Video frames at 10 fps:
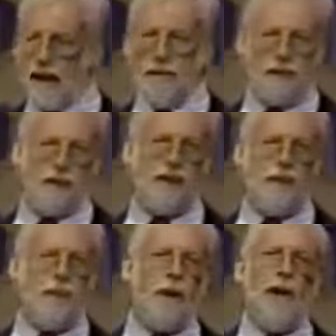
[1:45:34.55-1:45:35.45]
to
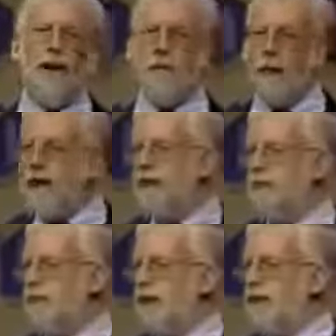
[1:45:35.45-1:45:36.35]
receive a part in the rights
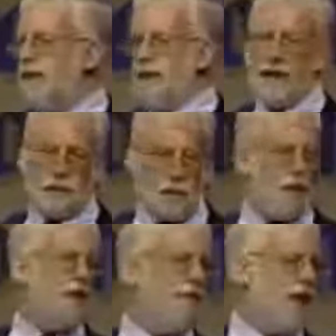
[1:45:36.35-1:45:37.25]
and benefits of this
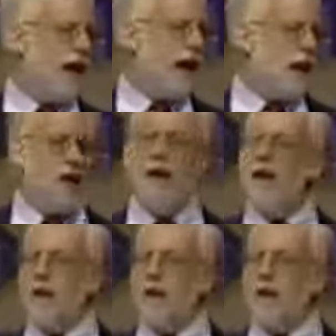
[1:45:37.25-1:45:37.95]
worshipful lodge,